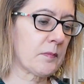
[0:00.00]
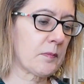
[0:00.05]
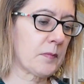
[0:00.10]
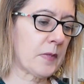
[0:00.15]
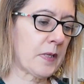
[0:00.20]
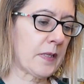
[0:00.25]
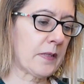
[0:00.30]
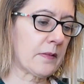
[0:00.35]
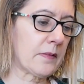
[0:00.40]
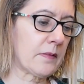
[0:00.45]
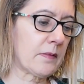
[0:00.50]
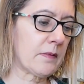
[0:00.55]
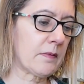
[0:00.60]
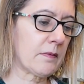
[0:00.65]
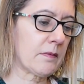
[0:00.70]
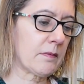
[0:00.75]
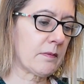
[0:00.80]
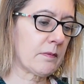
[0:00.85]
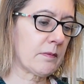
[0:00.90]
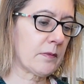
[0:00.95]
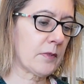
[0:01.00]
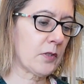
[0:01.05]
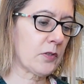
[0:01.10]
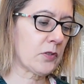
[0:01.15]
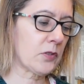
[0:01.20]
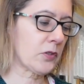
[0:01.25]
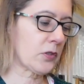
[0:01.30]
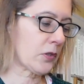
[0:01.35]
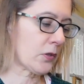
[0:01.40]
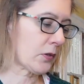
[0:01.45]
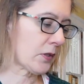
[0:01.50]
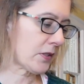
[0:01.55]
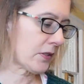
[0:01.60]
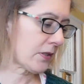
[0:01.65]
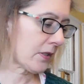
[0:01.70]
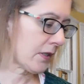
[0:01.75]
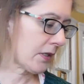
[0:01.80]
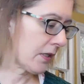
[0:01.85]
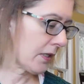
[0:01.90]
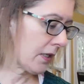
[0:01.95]
But those are turquoise.
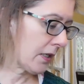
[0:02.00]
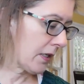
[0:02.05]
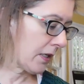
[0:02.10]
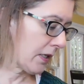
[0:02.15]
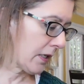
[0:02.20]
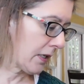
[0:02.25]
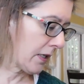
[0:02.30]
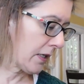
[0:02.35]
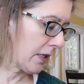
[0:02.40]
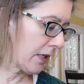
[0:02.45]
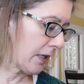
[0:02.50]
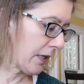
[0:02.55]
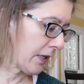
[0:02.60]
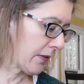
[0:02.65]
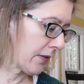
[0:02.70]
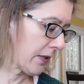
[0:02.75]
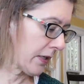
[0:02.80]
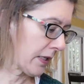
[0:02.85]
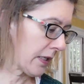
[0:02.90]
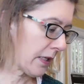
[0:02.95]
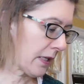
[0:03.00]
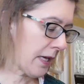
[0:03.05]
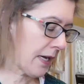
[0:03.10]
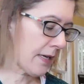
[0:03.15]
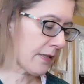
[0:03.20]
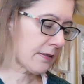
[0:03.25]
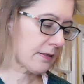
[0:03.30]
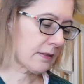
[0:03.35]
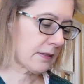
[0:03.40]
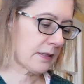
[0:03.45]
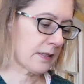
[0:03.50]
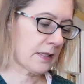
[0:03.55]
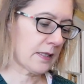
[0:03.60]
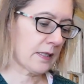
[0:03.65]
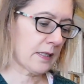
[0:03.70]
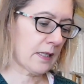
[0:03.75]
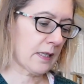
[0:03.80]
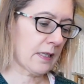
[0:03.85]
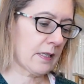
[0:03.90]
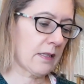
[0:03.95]
And then
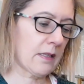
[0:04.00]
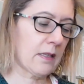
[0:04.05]
lastly, I